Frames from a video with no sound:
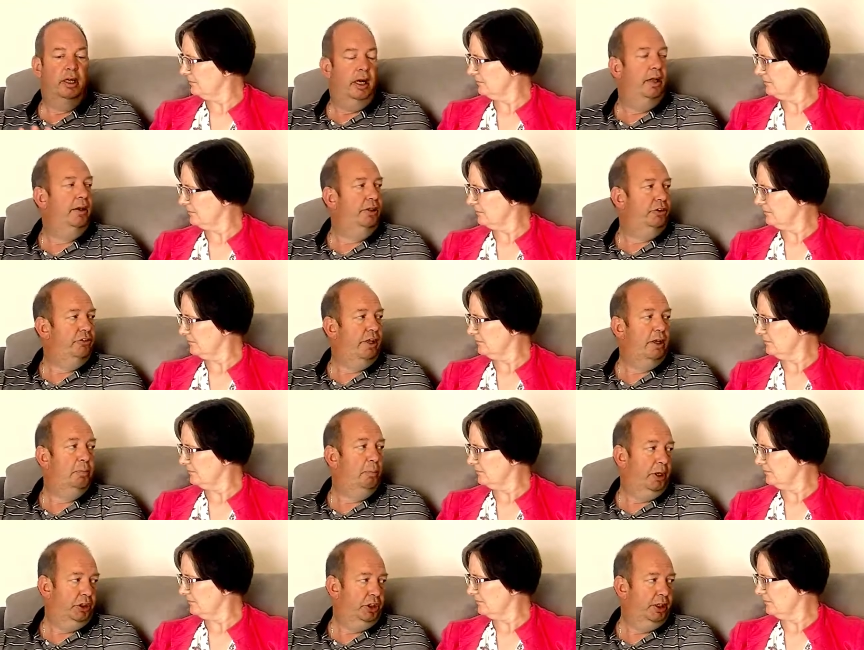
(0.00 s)
Speaker 1: and they just had
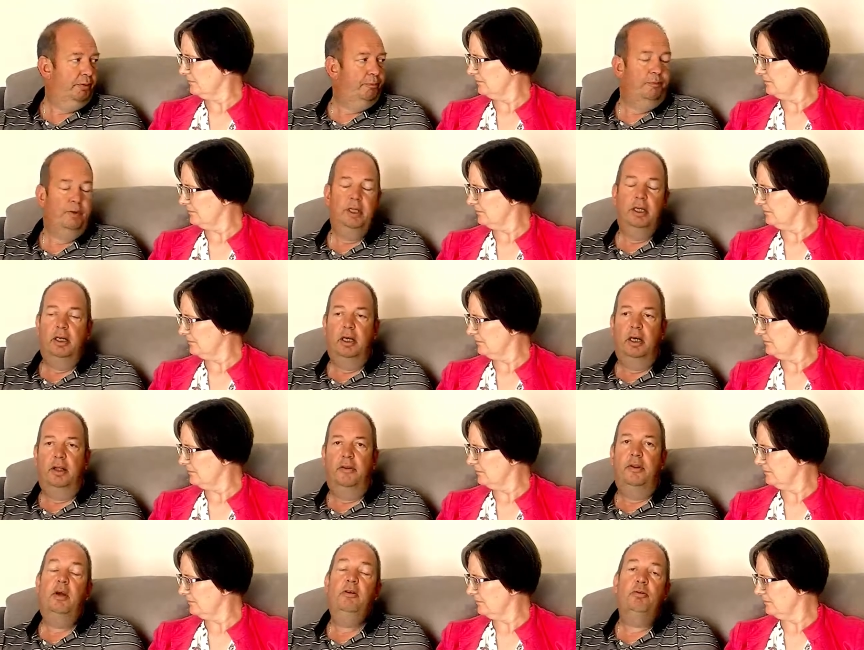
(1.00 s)
a picture.
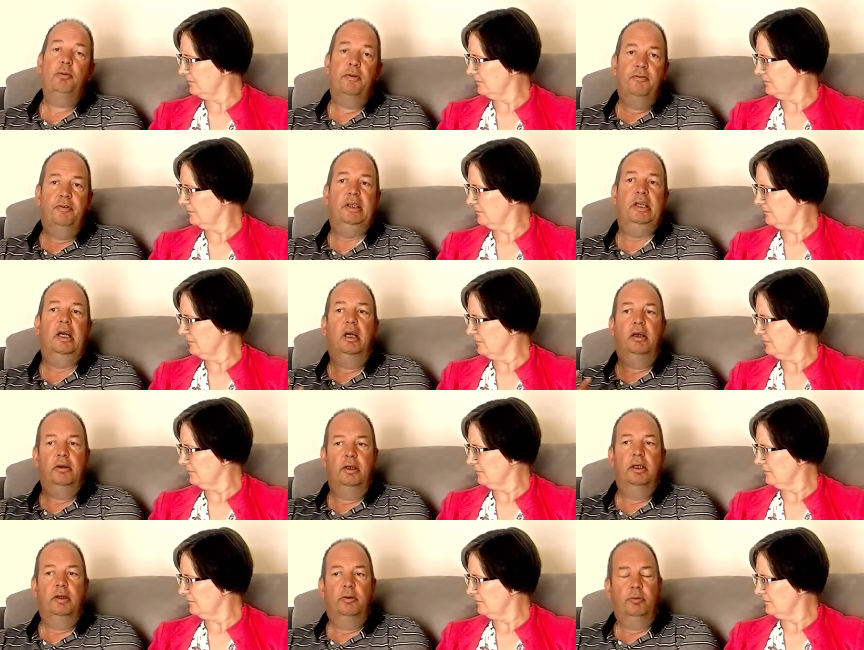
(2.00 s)
And those with the video
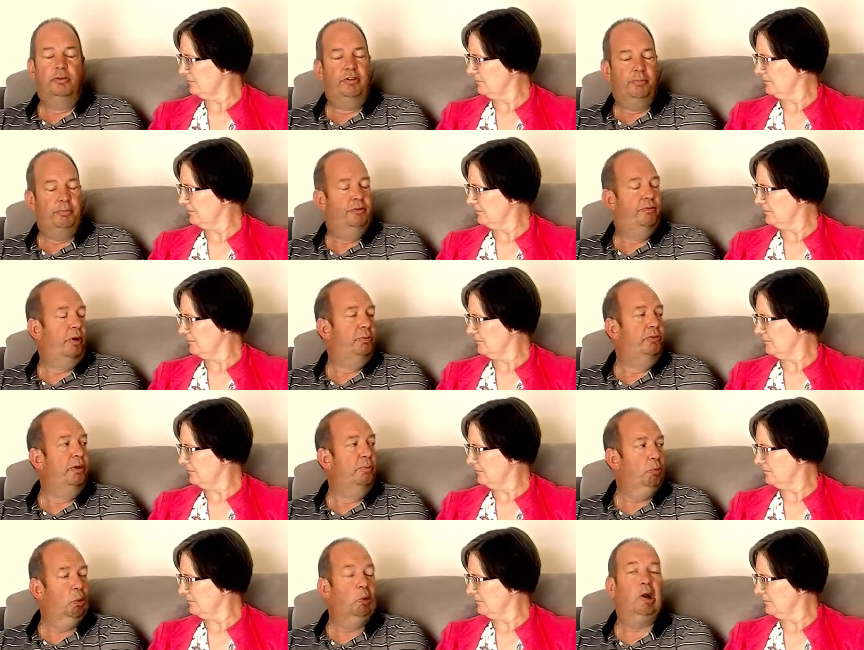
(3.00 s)
were
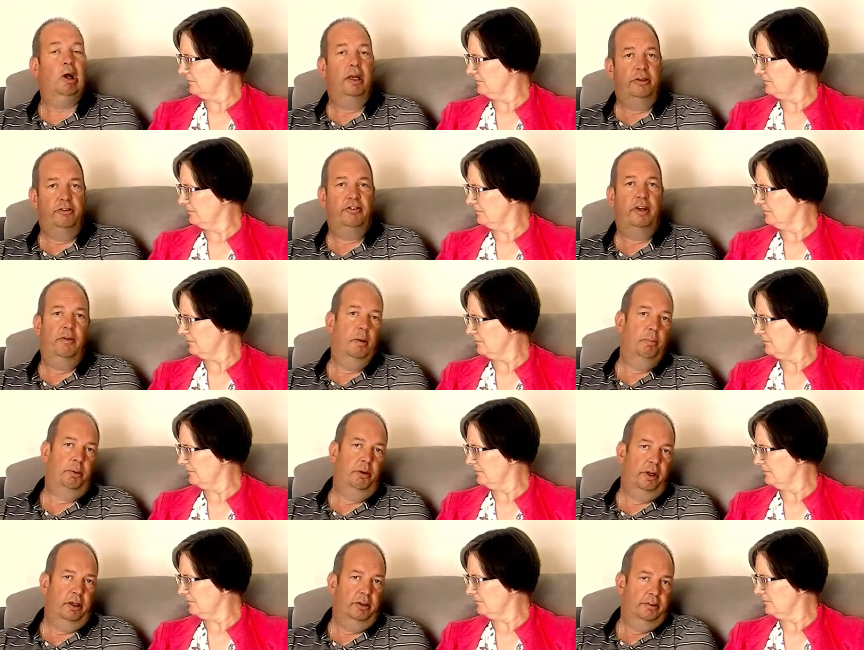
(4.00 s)
75% more likely to sell their
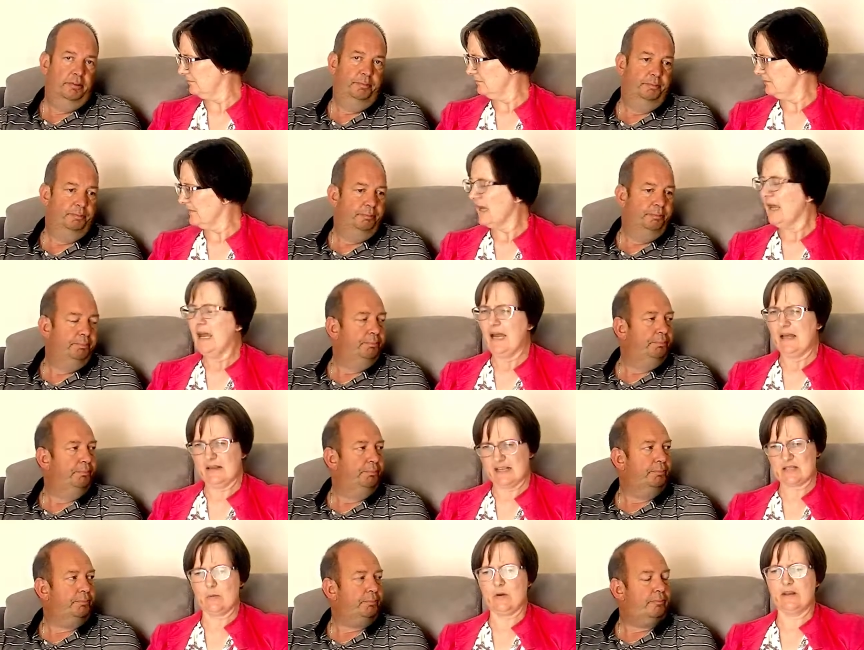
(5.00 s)
product.
Speaker 2: And
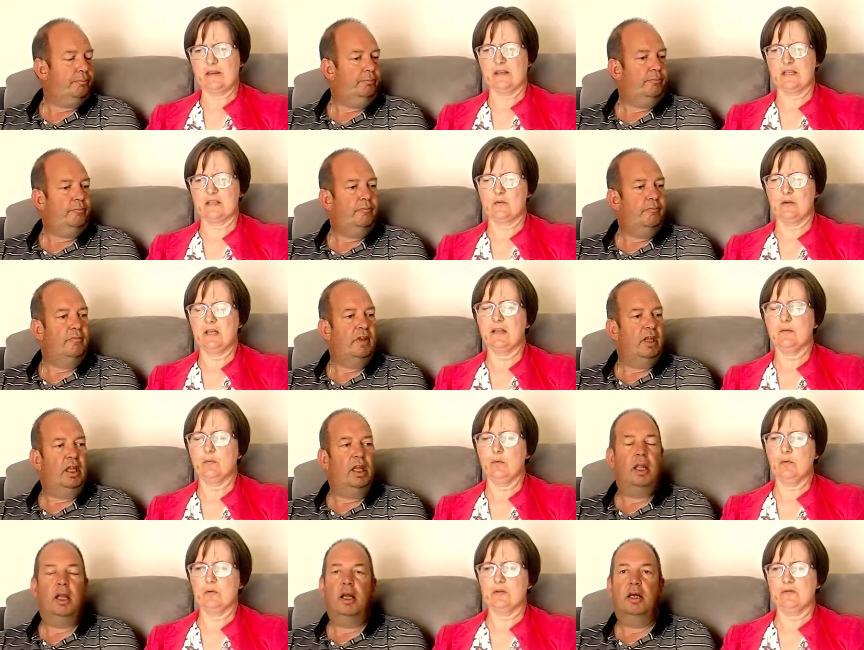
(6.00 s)
that's why I think it's really
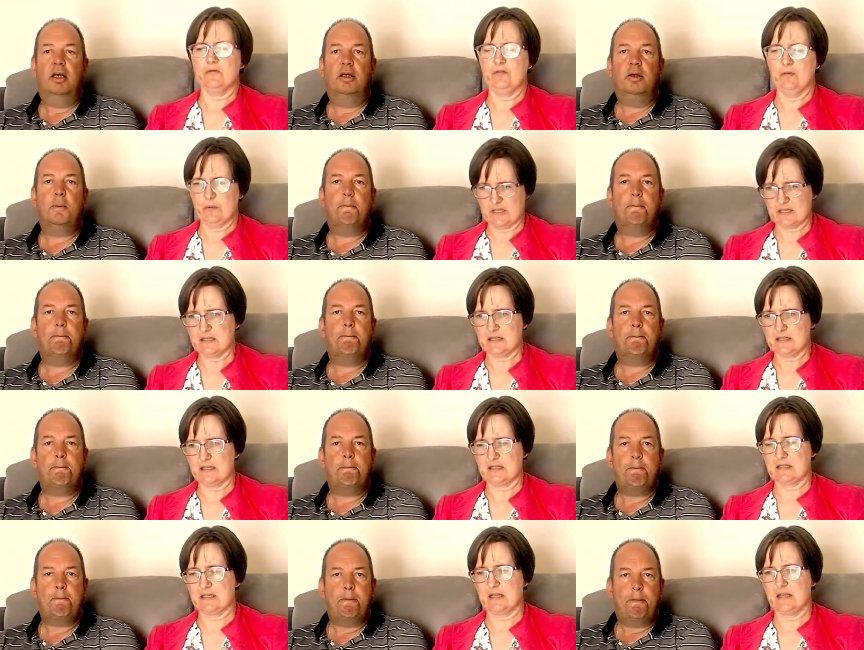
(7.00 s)
important for
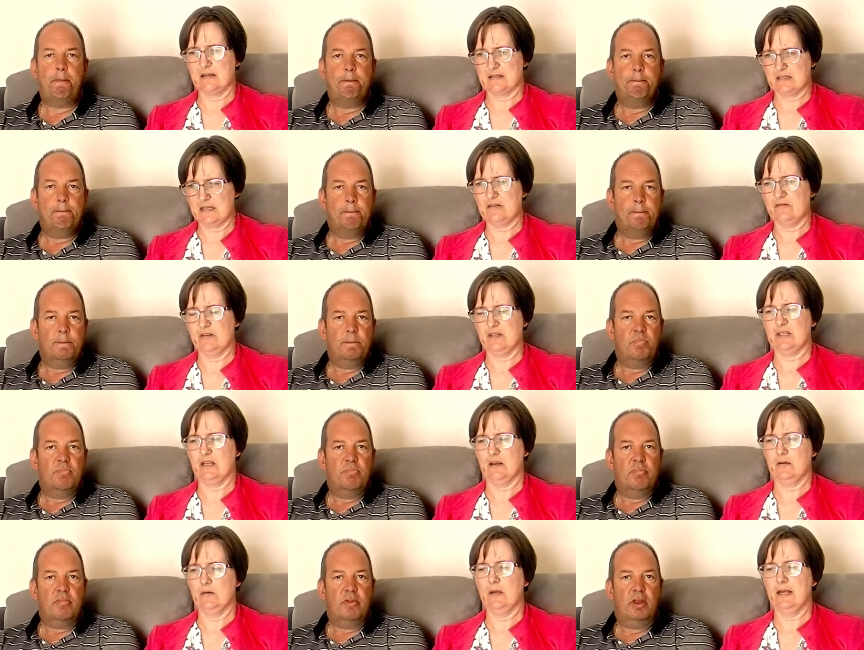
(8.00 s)
businesses to consider
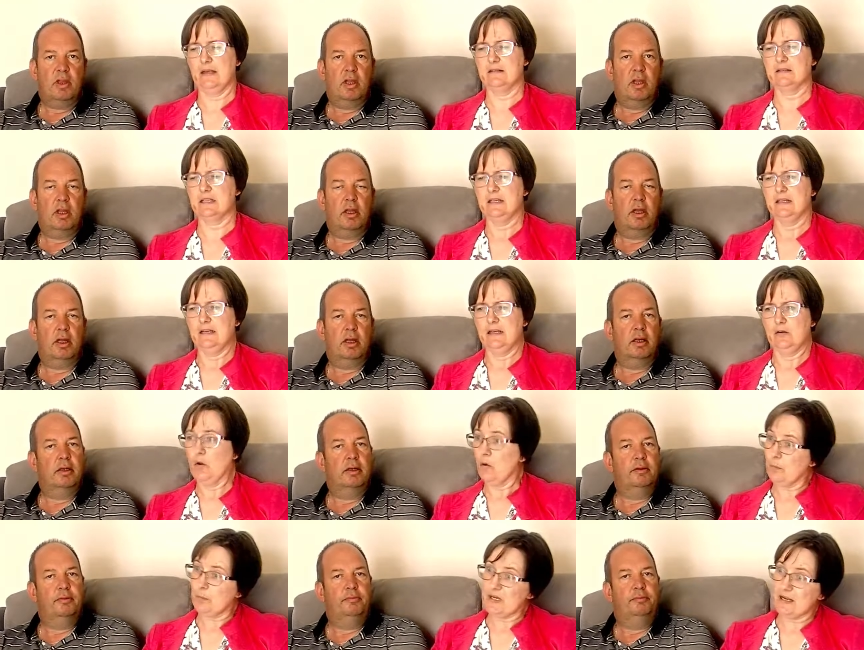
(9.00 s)
video and
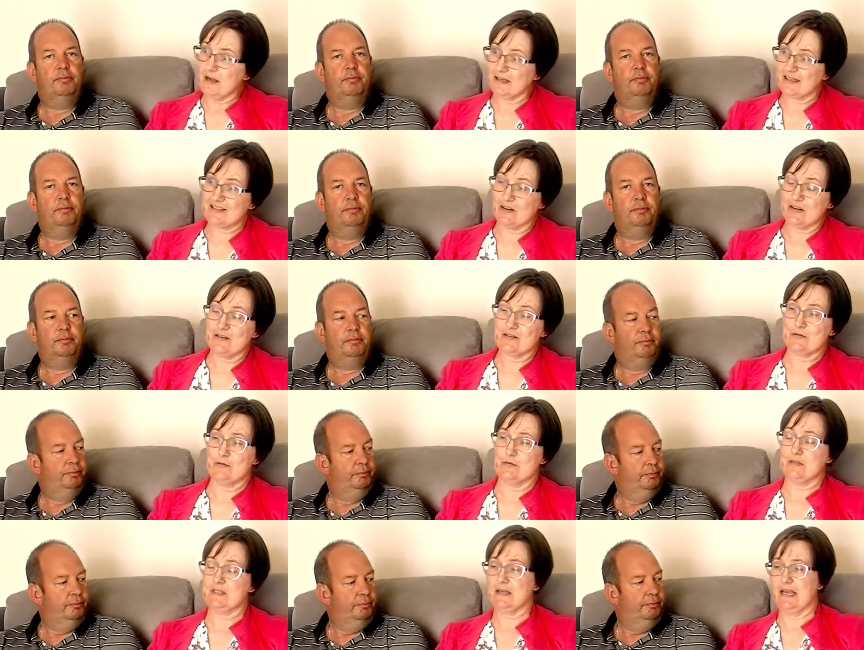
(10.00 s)
not be like
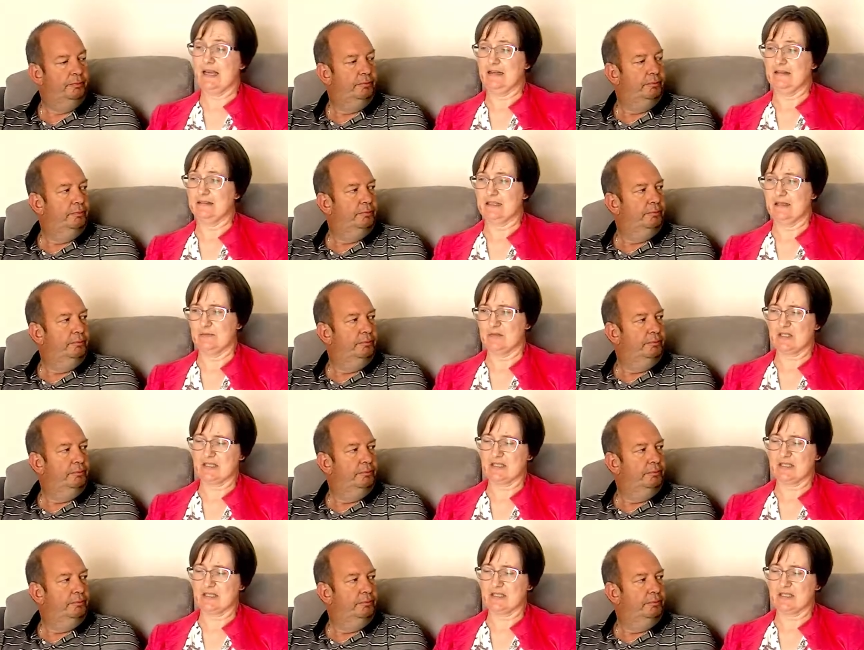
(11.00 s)
dinosaurs and um,